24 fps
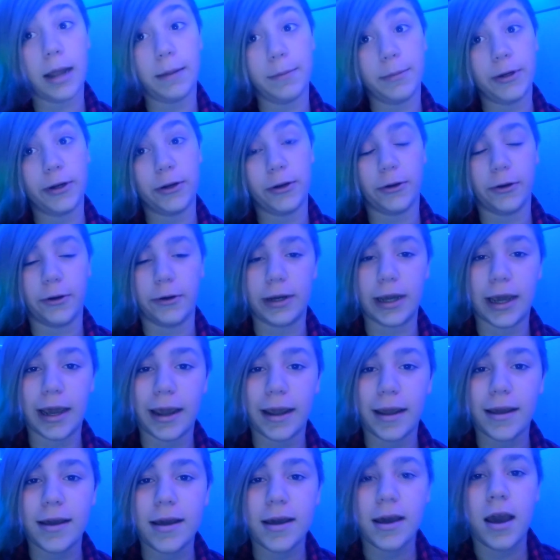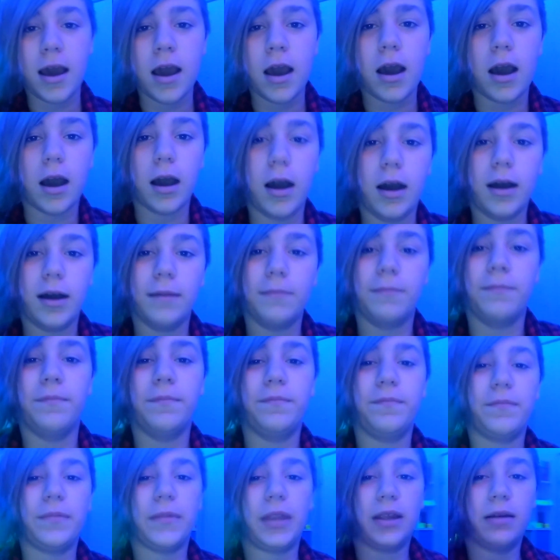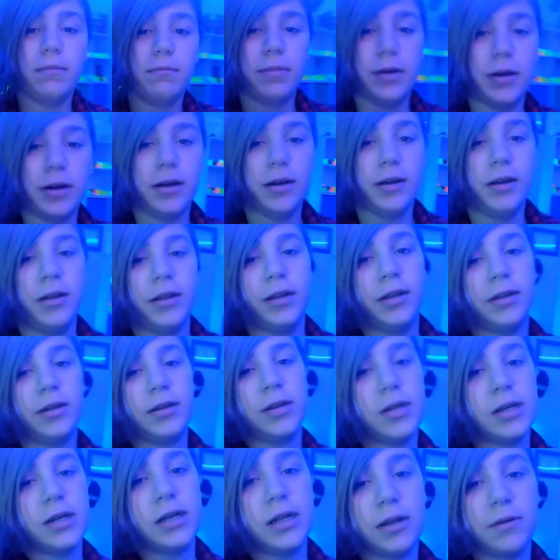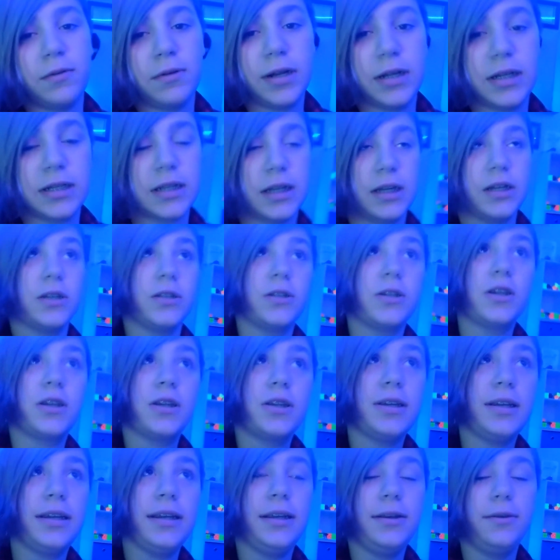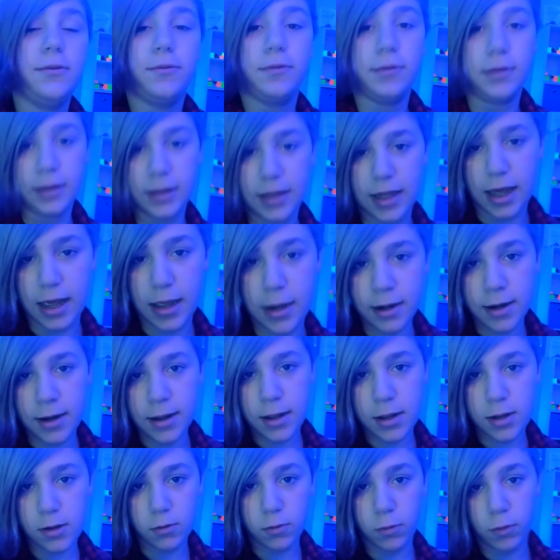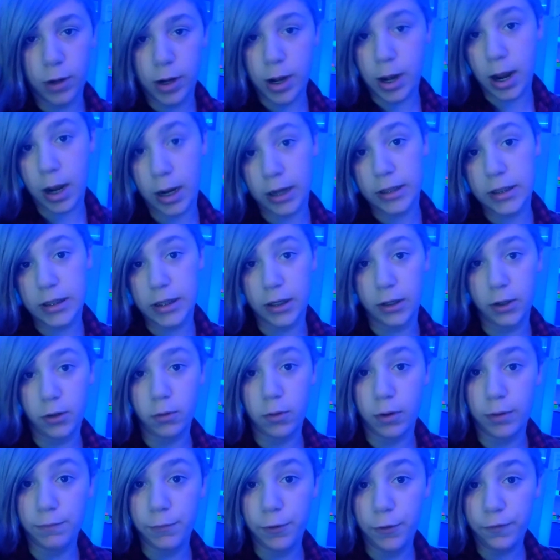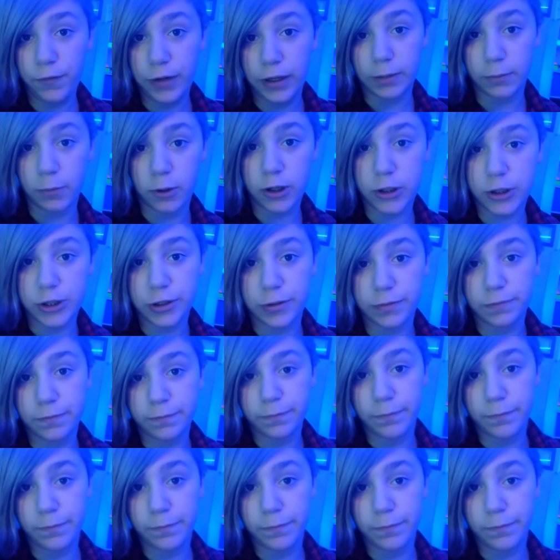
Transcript: I'm a nerd, okay? Um, but anyways, I'll see you then when I tell you what movie I'm watching.